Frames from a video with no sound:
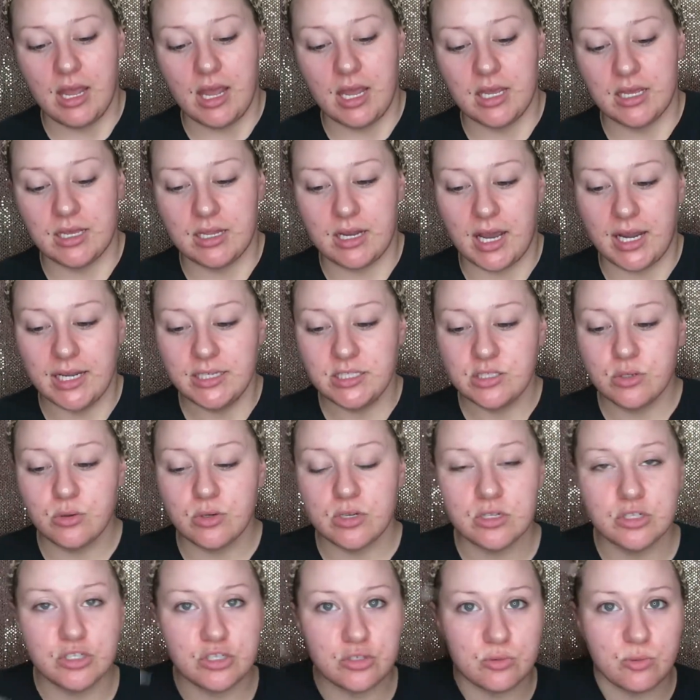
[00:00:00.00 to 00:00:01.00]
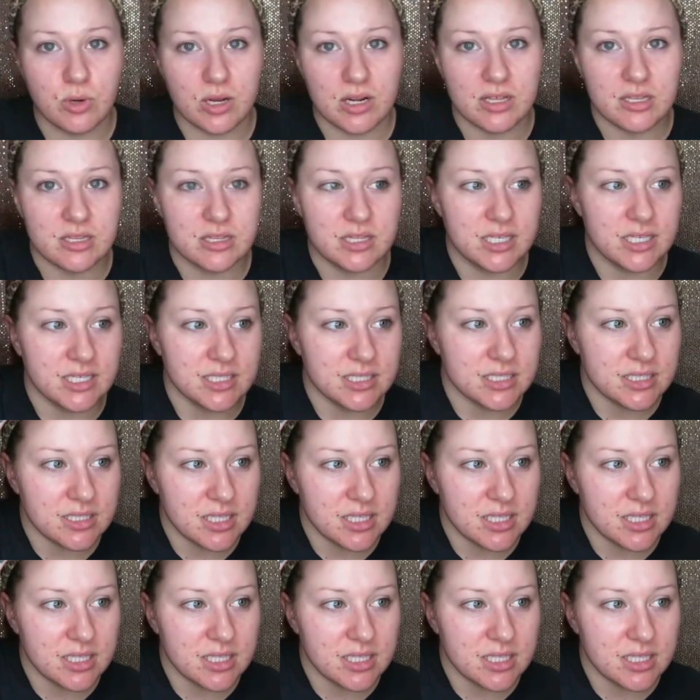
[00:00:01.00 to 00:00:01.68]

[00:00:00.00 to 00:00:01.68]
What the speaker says: And I sort of do one of these